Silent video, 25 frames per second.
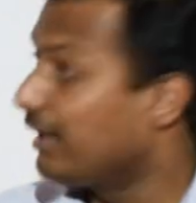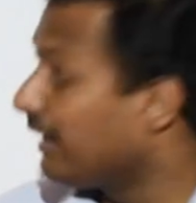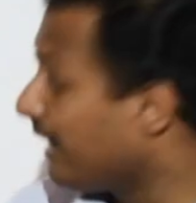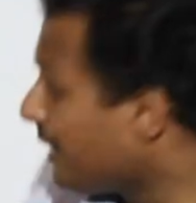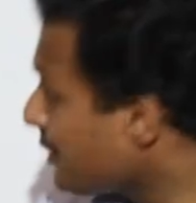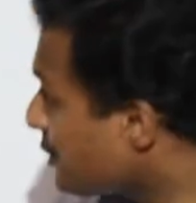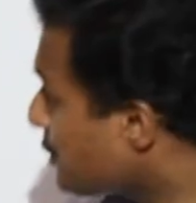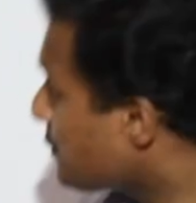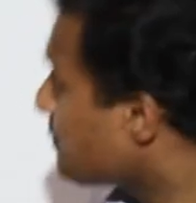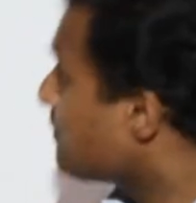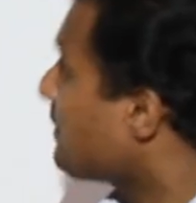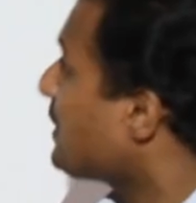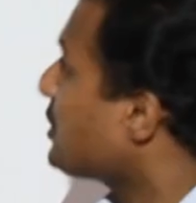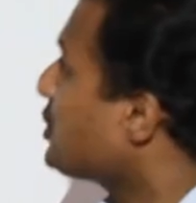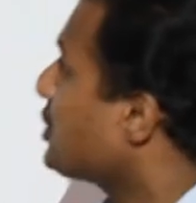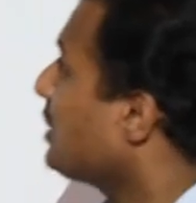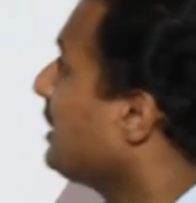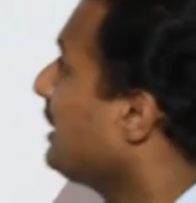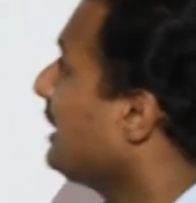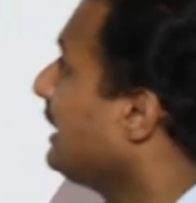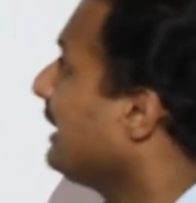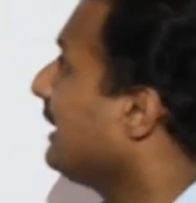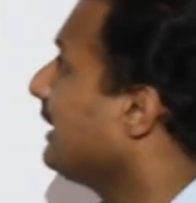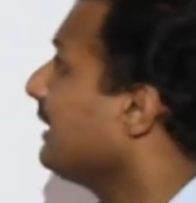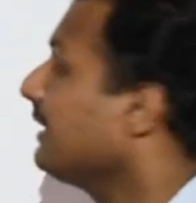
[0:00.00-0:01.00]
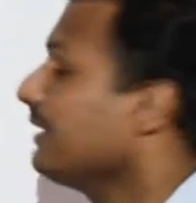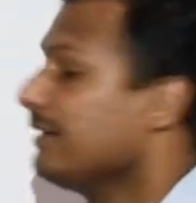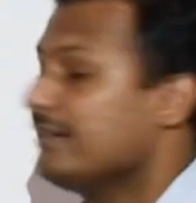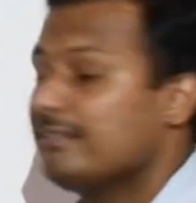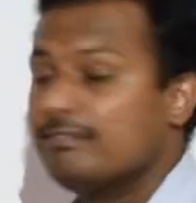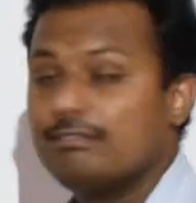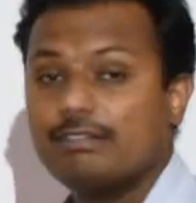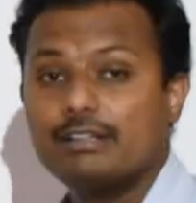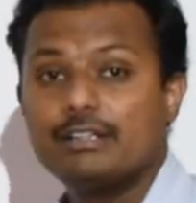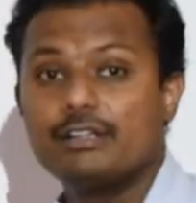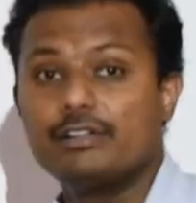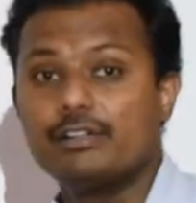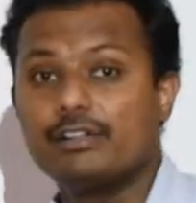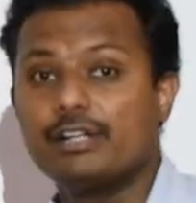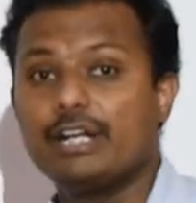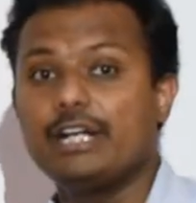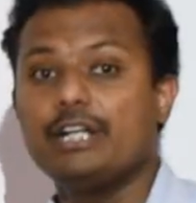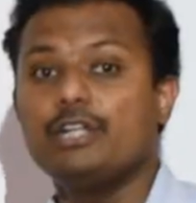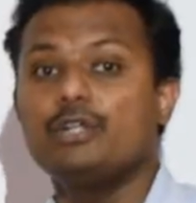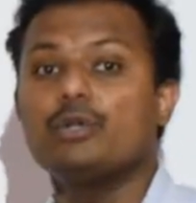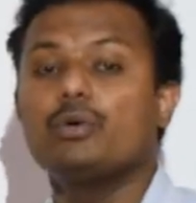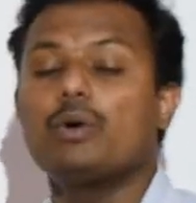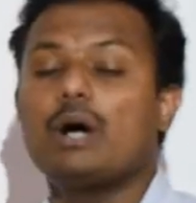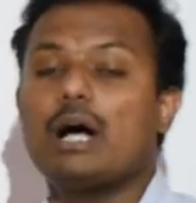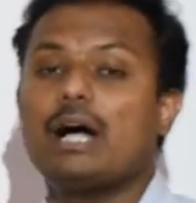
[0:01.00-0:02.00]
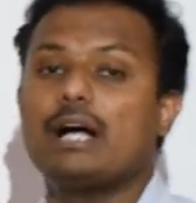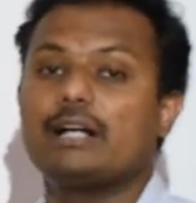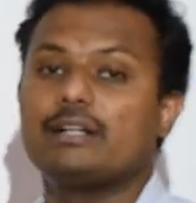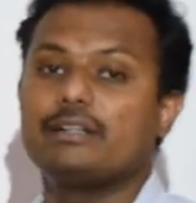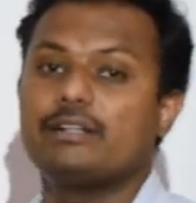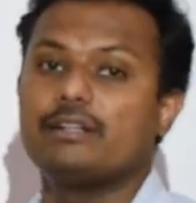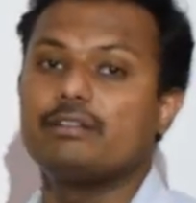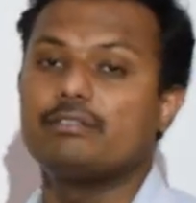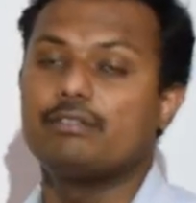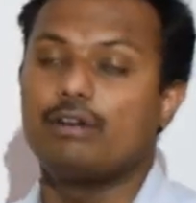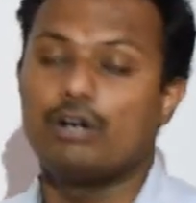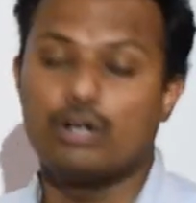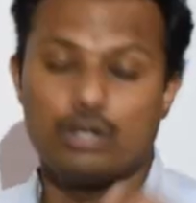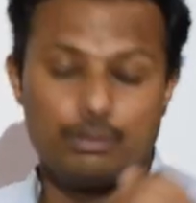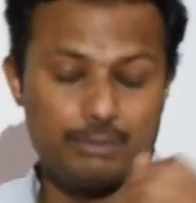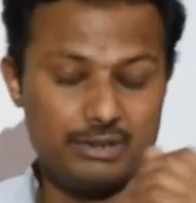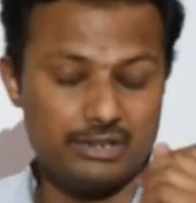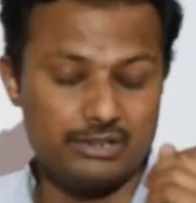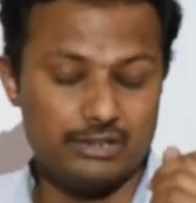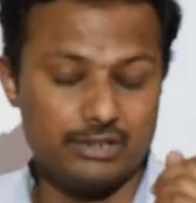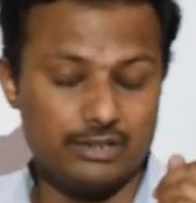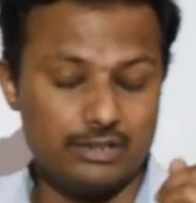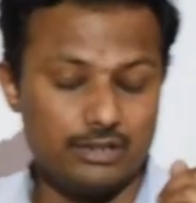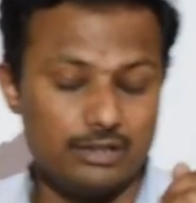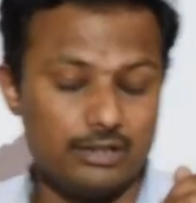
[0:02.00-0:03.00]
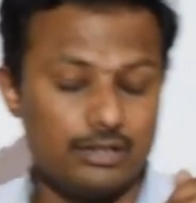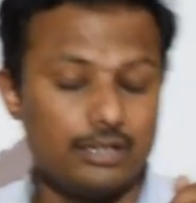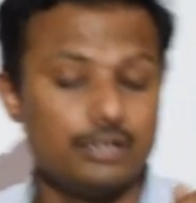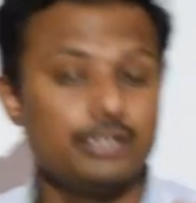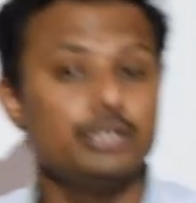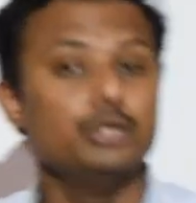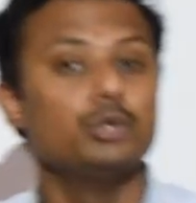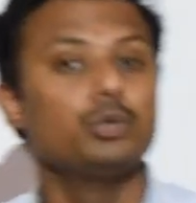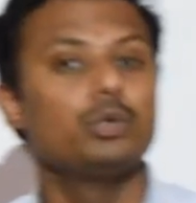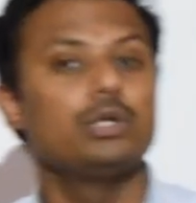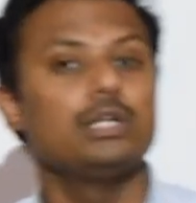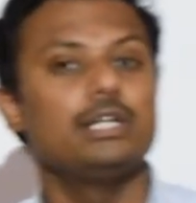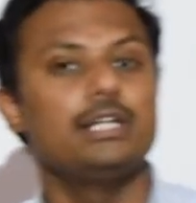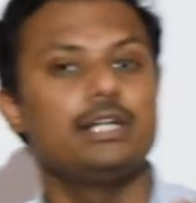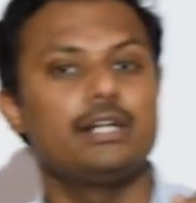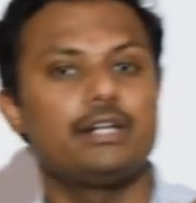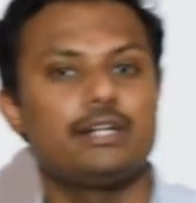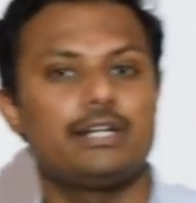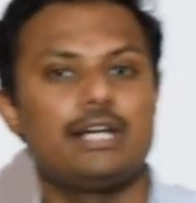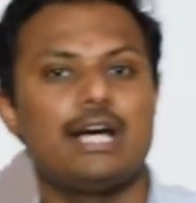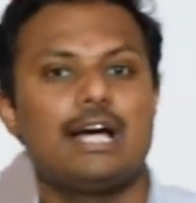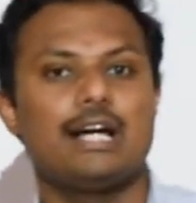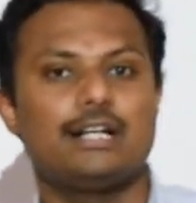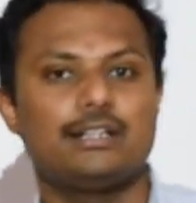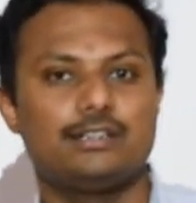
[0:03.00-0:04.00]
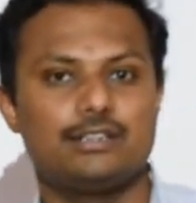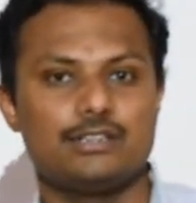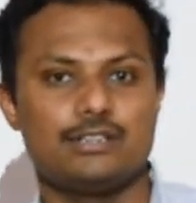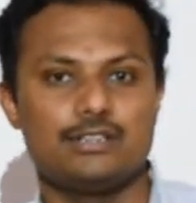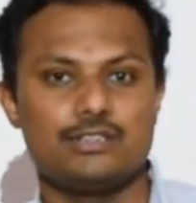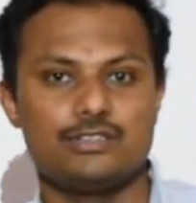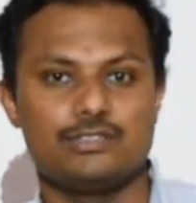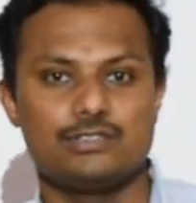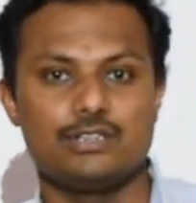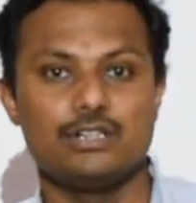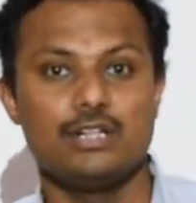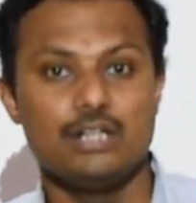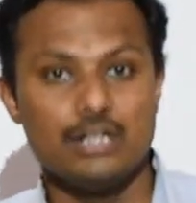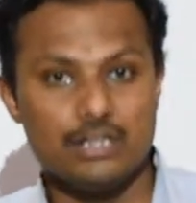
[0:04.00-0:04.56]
especially when the nuclear reactors,